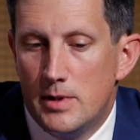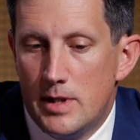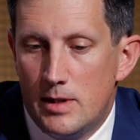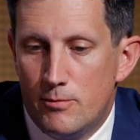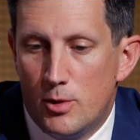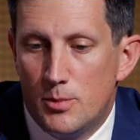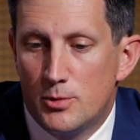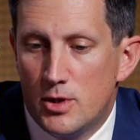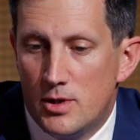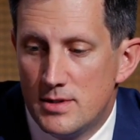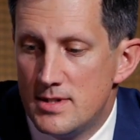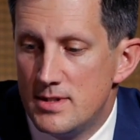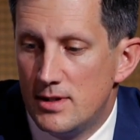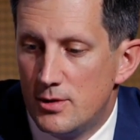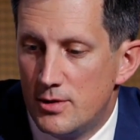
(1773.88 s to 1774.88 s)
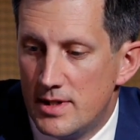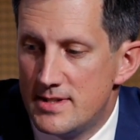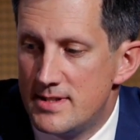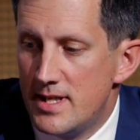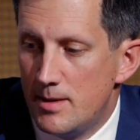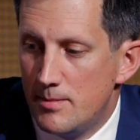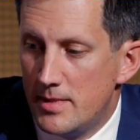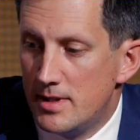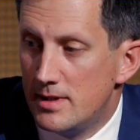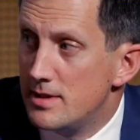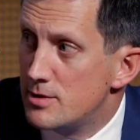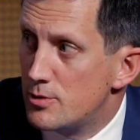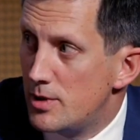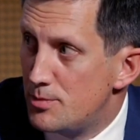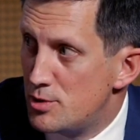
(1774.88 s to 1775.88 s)
informed consent or the same
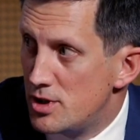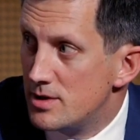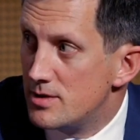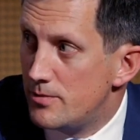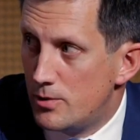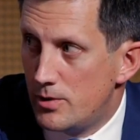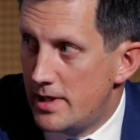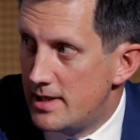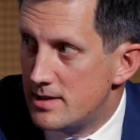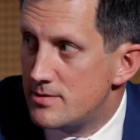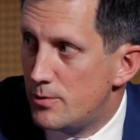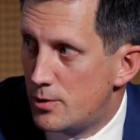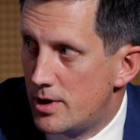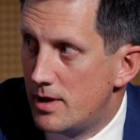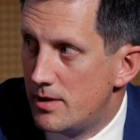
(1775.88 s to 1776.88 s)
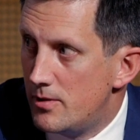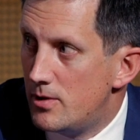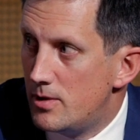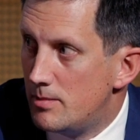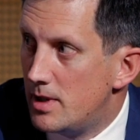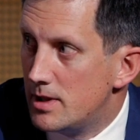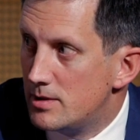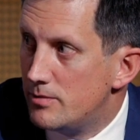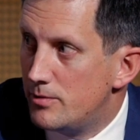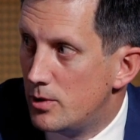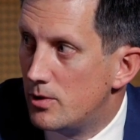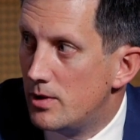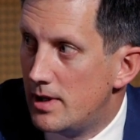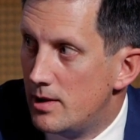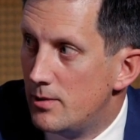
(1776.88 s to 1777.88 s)
descriptions as for other
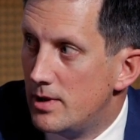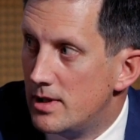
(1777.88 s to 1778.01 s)
multifocal